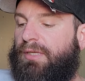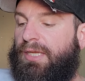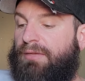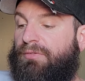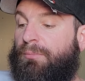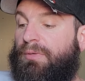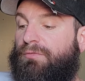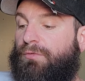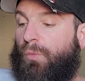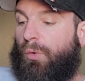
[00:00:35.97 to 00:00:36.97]
even
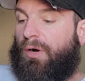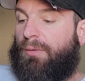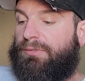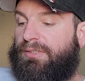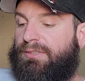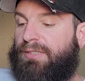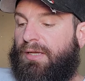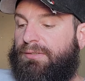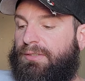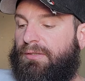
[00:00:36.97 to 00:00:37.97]
before I was
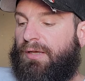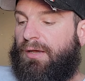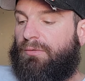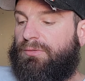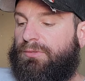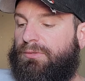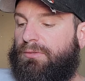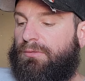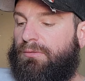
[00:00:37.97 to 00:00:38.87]
assigned to the house.